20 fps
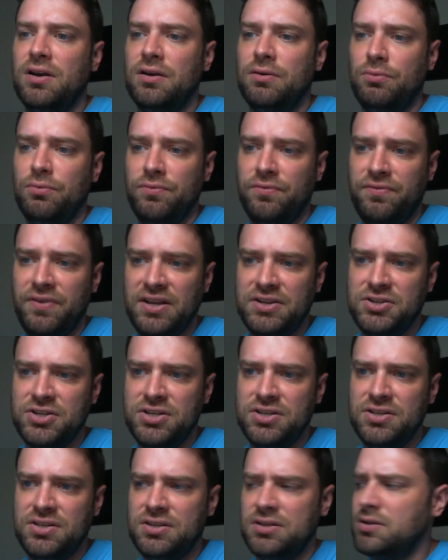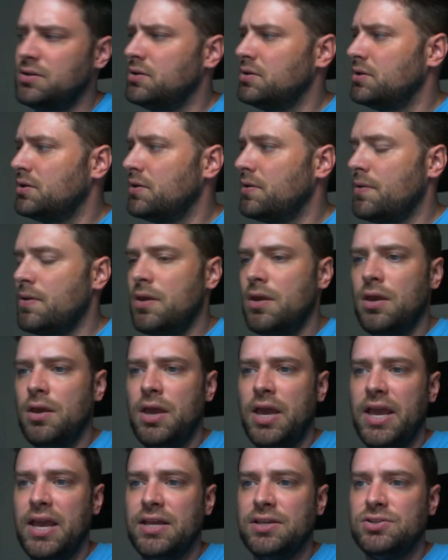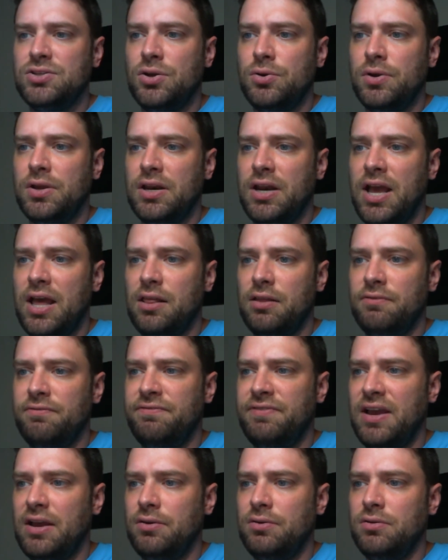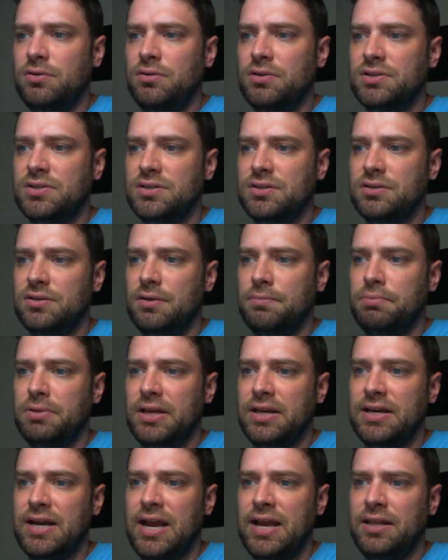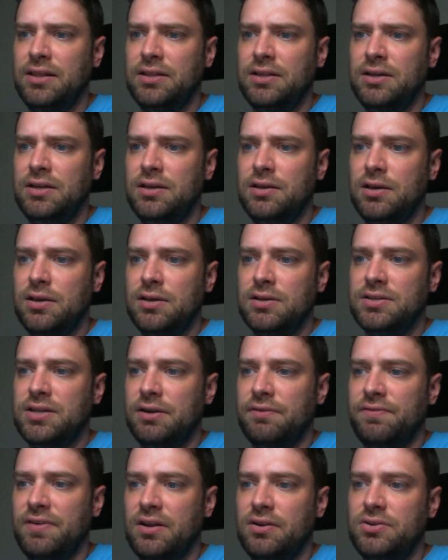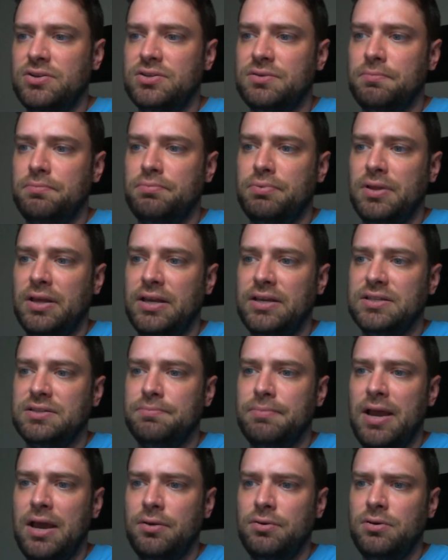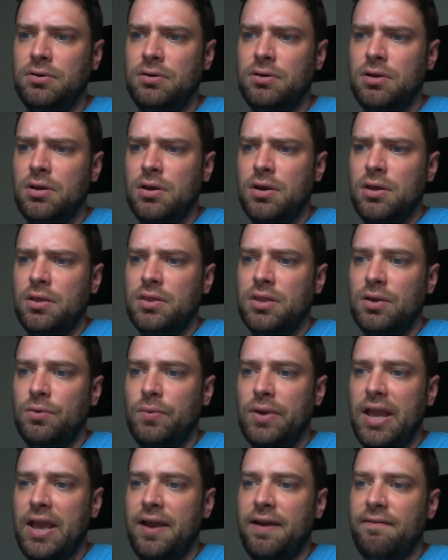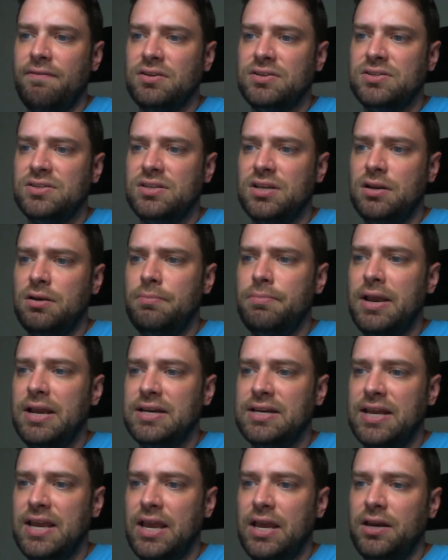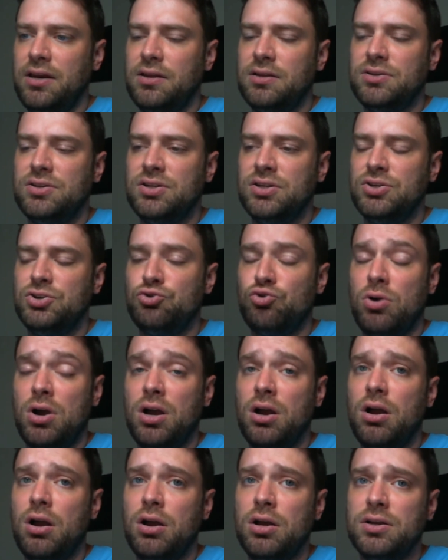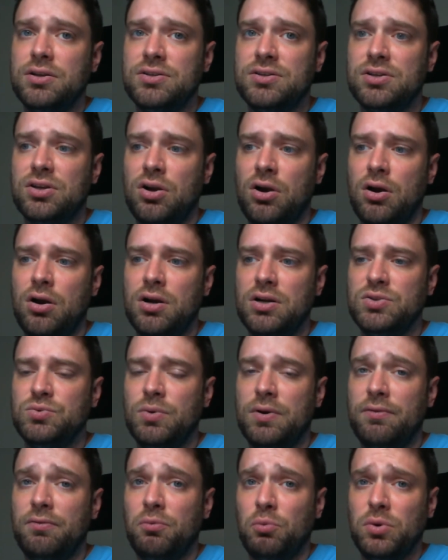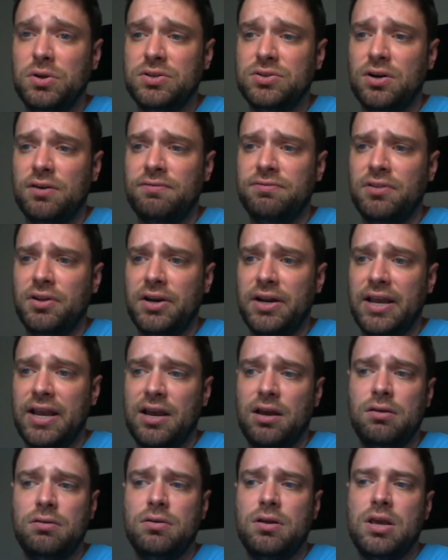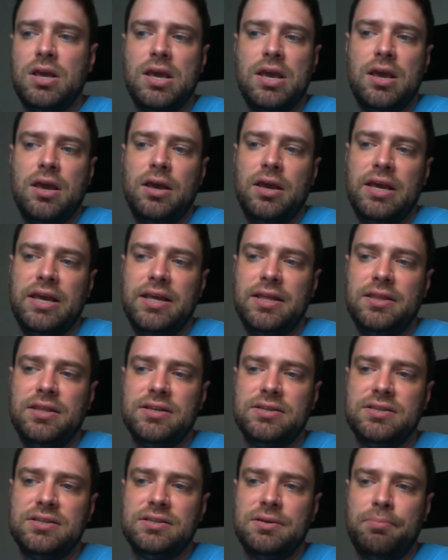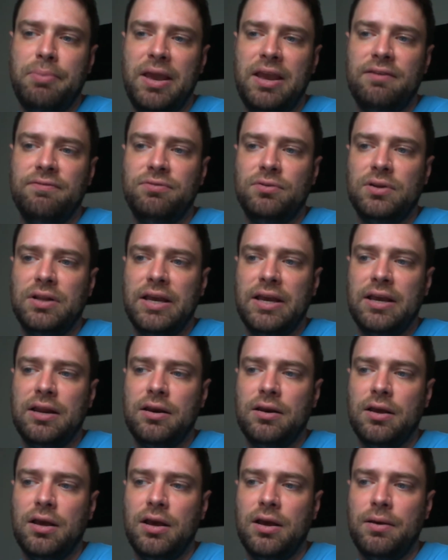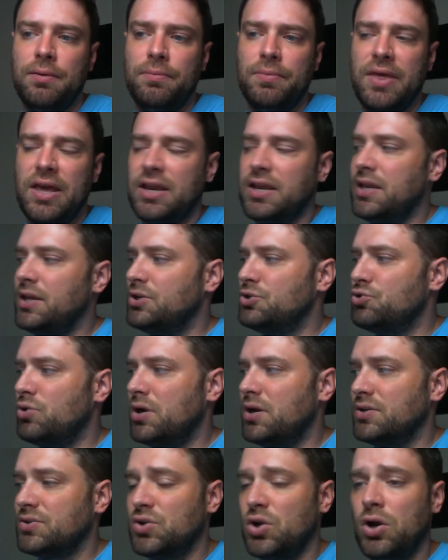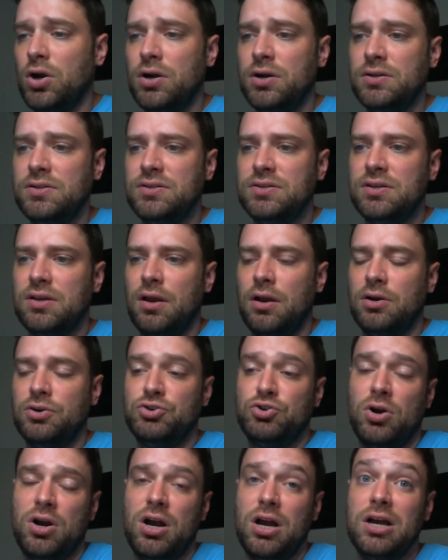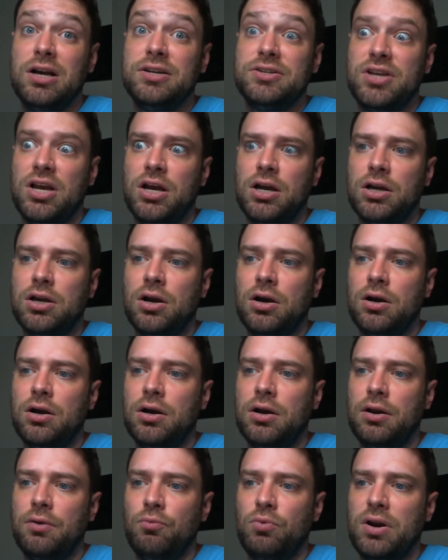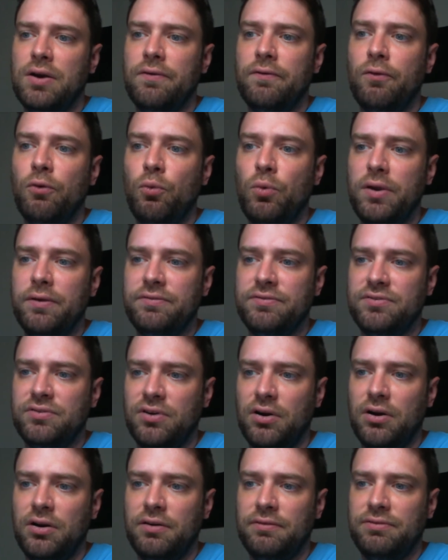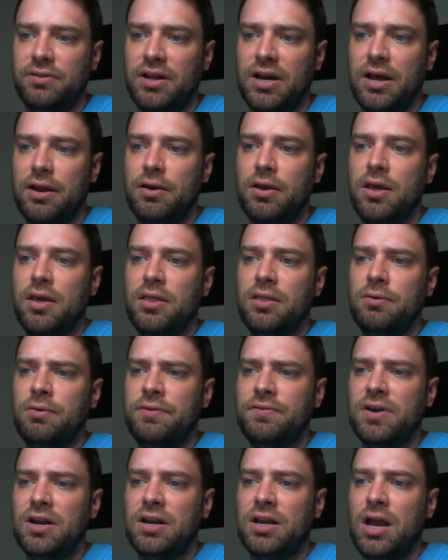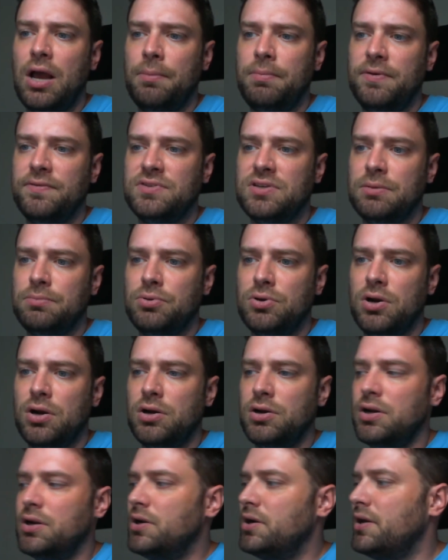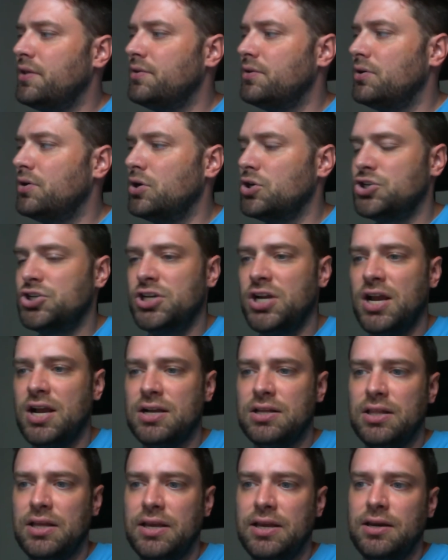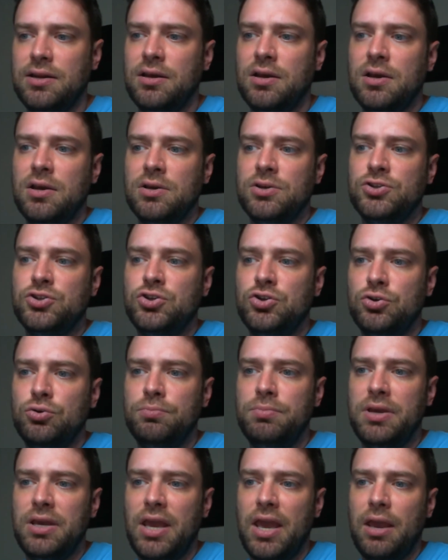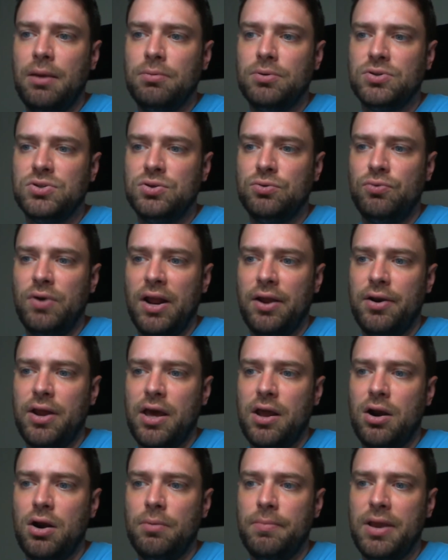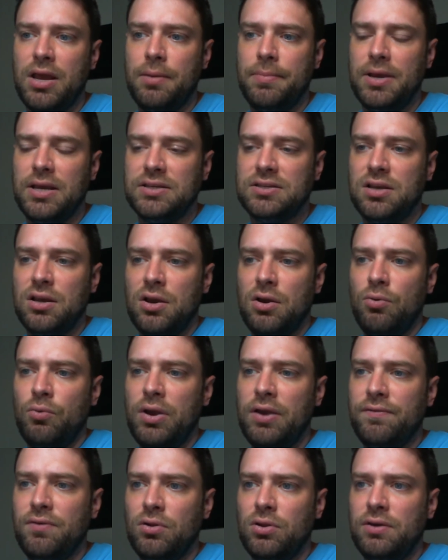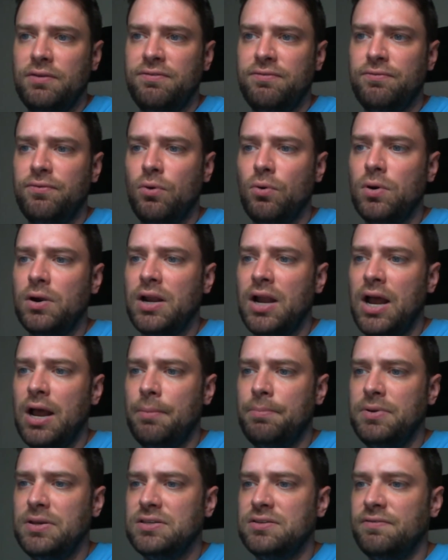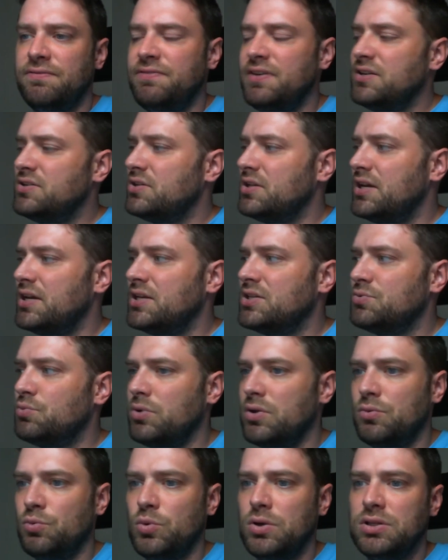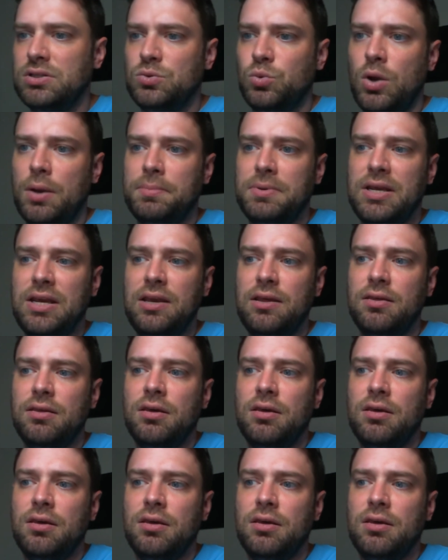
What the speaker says: fetches, and so can Hallowed Fountain. This is a plain island. Sacred Foundry is a plains mountain. Then we have Sunbaked Canyon to draw us cards whenever we start flooding out. This is a painful land that can draw us cards, or draw us a card whenever we've started to flood out. Then we've got a copy of Temple Garden, another shock land to be able to round out our mana base. We have only 4 copies of fetch lands with Windswept Heath.